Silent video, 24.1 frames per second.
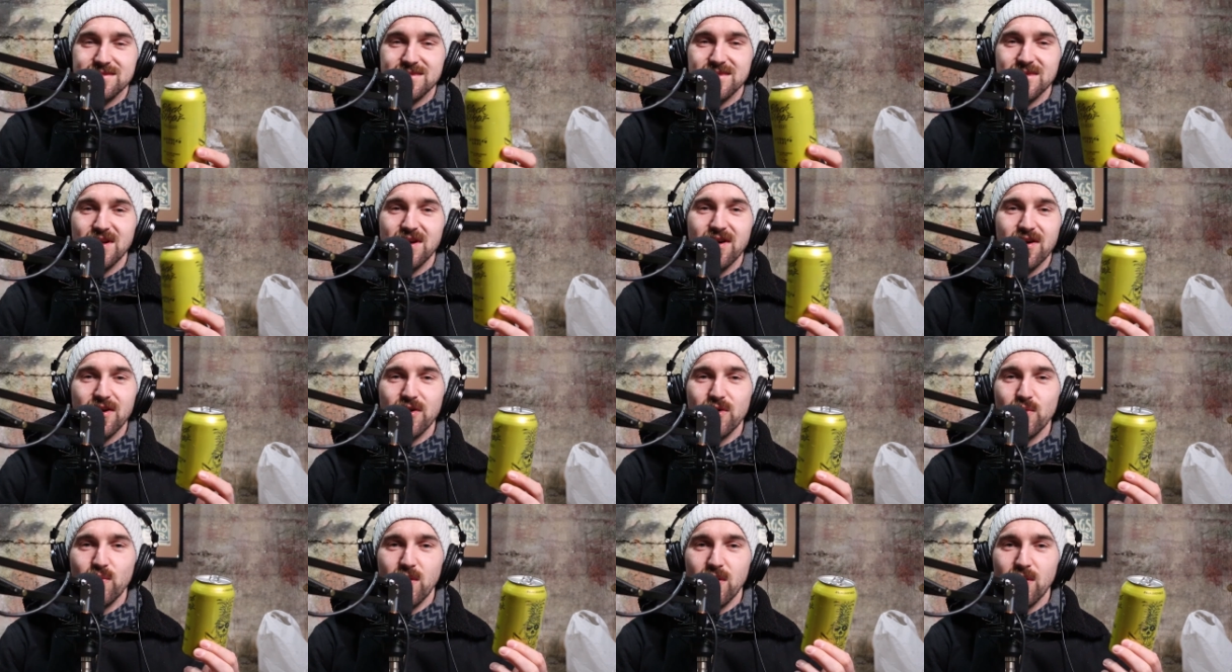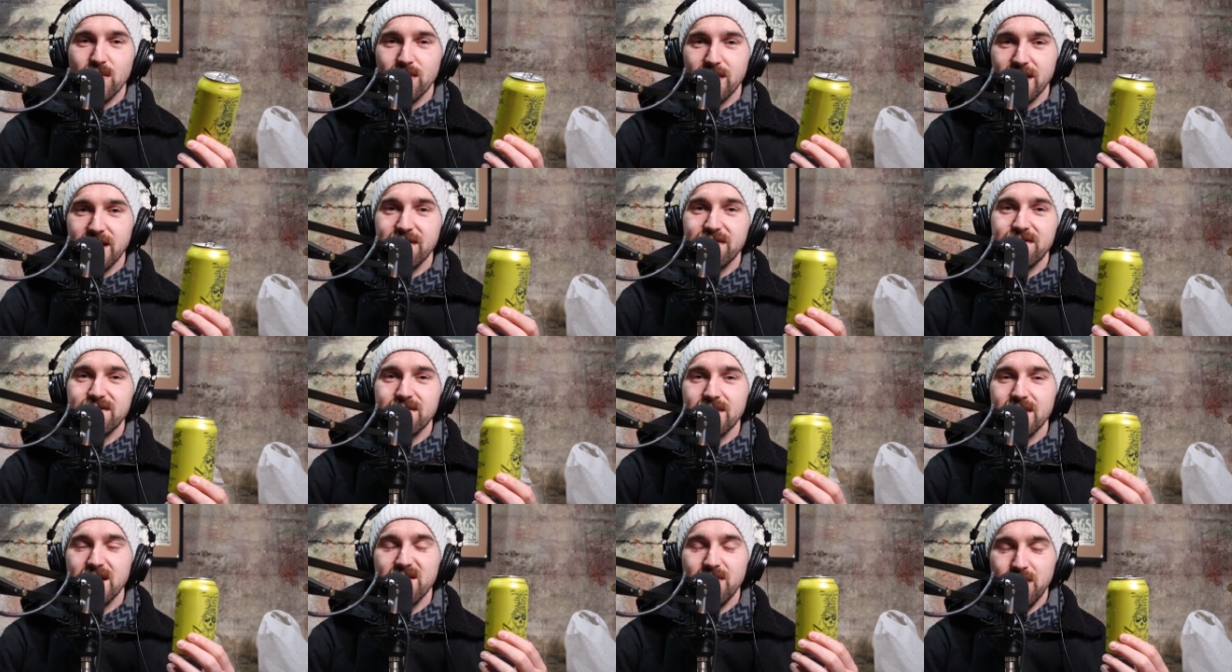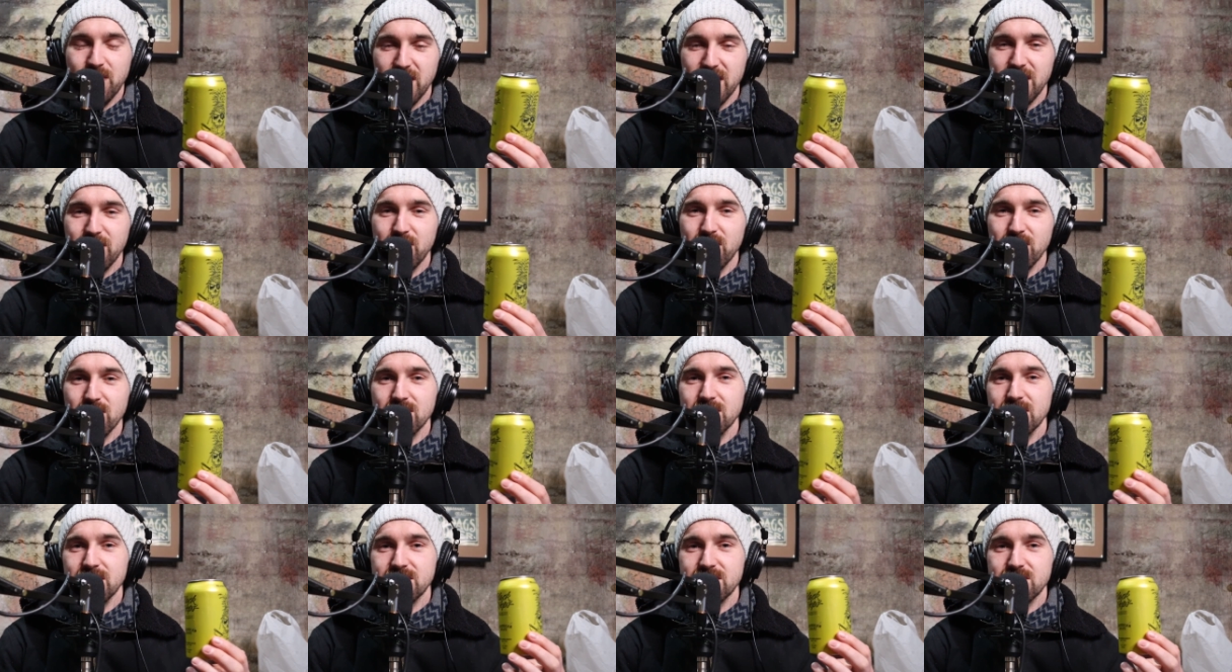No, well, if if
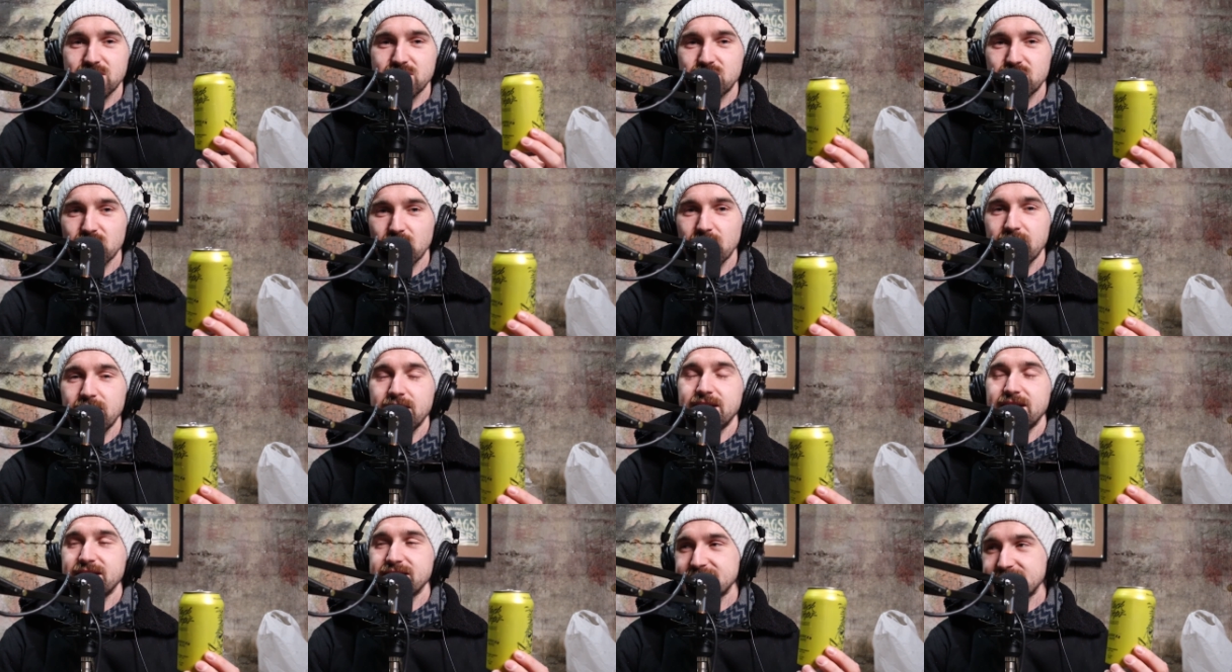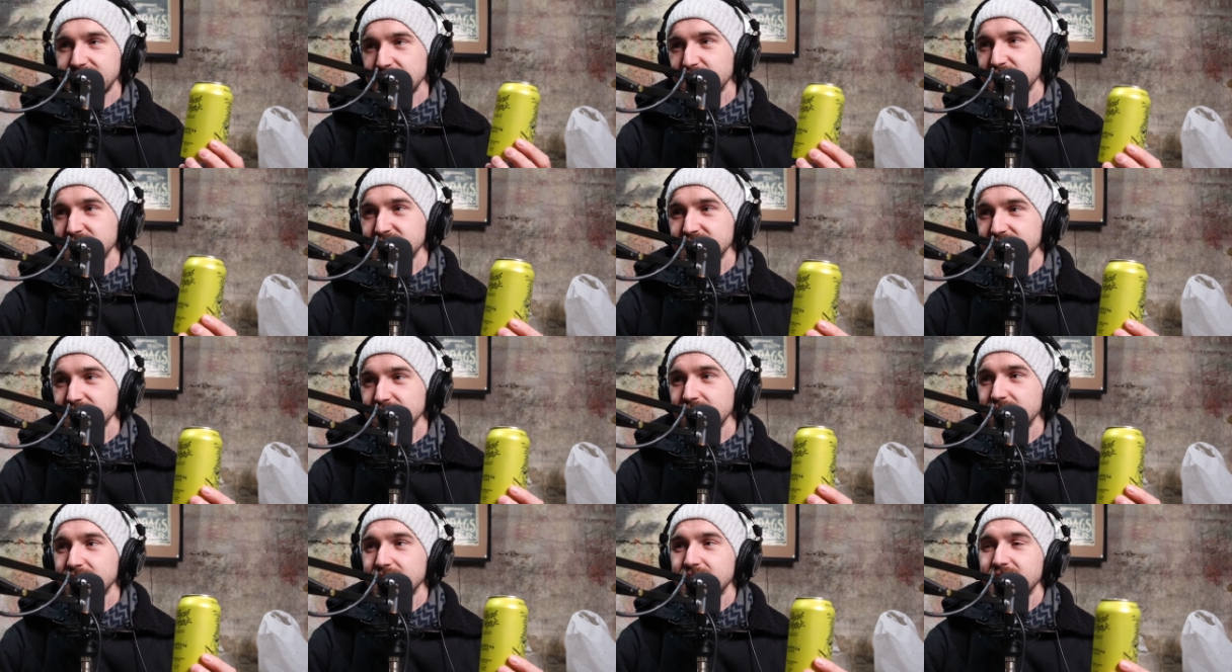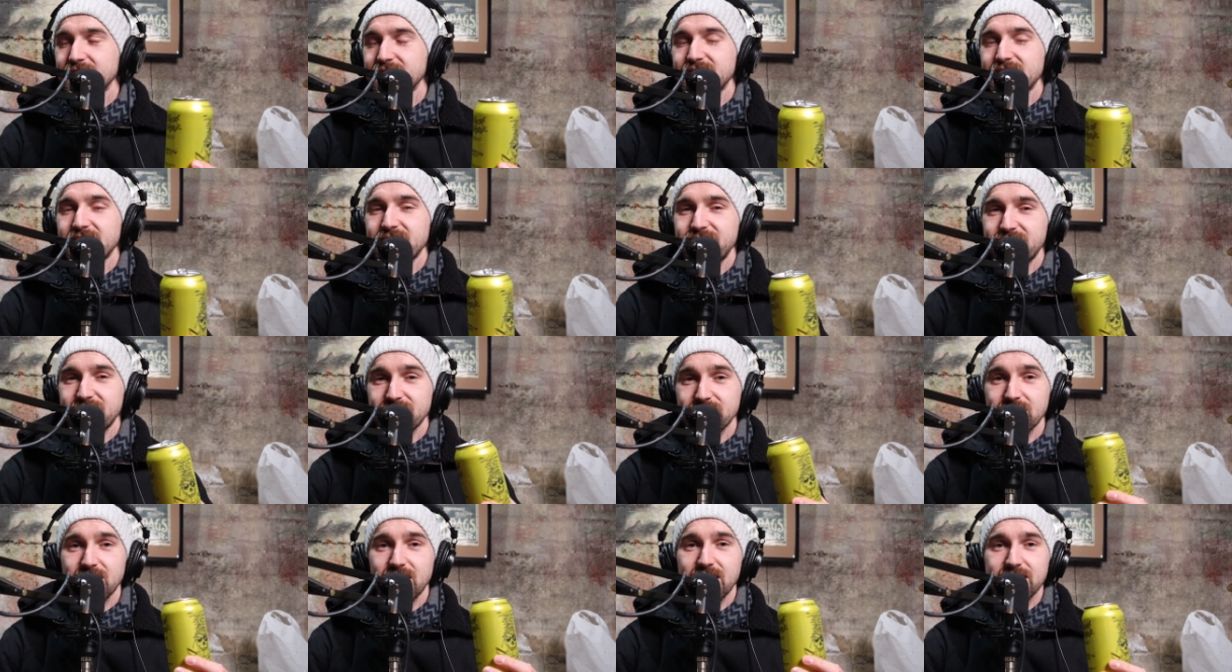people enjoy this episode and if they
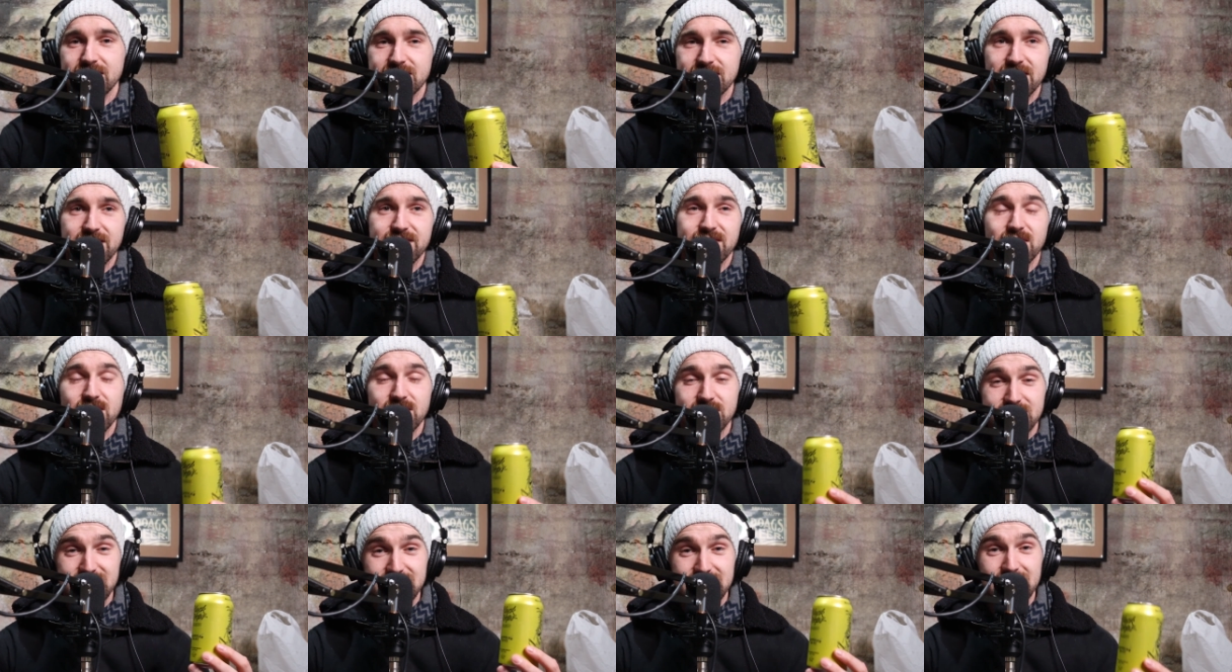feel like they've gotten